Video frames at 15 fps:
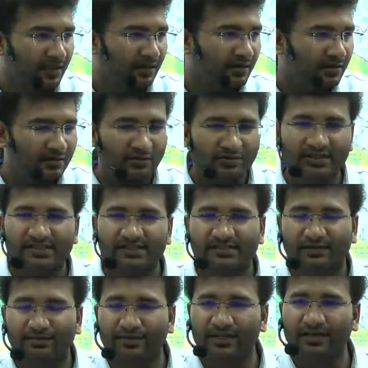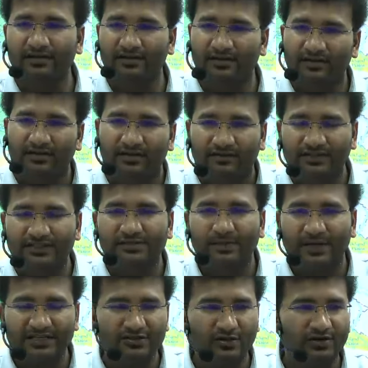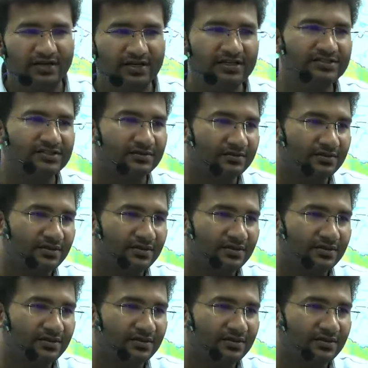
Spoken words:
Now this is something which is based on religion.